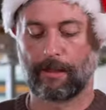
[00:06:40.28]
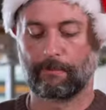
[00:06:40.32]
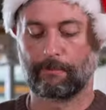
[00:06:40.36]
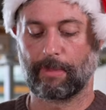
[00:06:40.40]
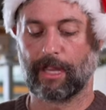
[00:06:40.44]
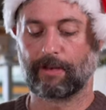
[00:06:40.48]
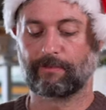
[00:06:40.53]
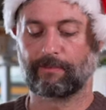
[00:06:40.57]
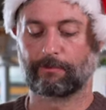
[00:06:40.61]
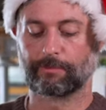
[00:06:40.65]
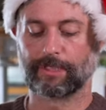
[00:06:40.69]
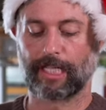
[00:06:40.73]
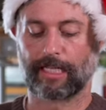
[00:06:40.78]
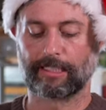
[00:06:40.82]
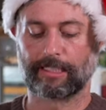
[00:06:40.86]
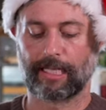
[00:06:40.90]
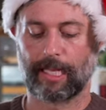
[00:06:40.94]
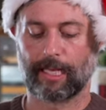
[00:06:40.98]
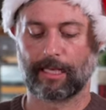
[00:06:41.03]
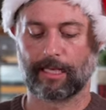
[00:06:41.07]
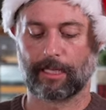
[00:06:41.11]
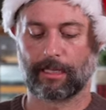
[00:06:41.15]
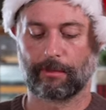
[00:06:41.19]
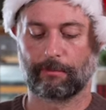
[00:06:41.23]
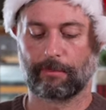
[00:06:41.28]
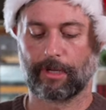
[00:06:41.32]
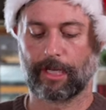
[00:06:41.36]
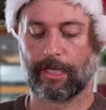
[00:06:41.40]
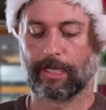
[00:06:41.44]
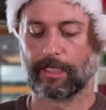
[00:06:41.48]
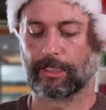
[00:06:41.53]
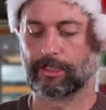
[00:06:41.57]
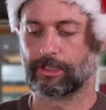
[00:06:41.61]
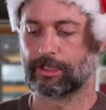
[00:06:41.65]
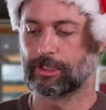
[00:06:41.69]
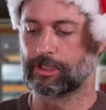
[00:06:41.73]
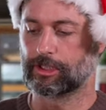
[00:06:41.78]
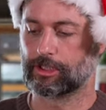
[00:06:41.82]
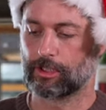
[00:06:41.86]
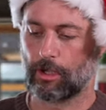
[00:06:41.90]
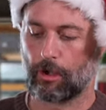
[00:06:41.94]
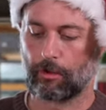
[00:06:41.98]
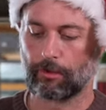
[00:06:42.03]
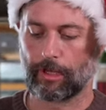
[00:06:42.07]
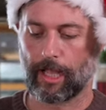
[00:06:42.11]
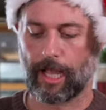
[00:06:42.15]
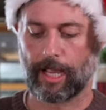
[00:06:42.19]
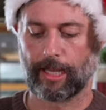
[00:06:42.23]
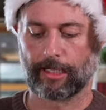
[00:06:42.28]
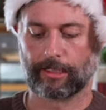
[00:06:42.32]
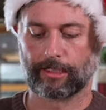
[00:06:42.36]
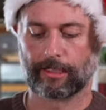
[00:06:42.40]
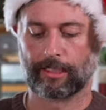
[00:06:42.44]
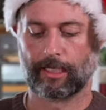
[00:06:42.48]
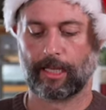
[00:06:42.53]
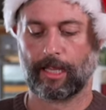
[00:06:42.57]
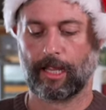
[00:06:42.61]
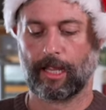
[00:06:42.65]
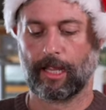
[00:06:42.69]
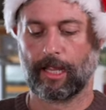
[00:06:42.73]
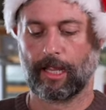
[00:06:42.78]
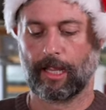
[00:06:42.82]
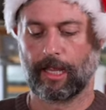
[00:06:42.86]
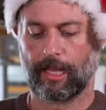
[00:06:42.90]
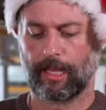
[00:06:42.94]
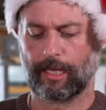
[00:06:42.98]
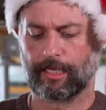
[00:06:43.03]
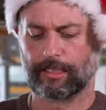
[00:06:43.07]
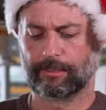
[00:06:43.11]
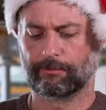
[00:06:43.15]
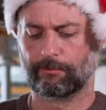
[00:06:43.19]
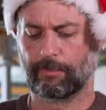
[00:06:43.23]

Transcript: made from titanium. It is so light, it is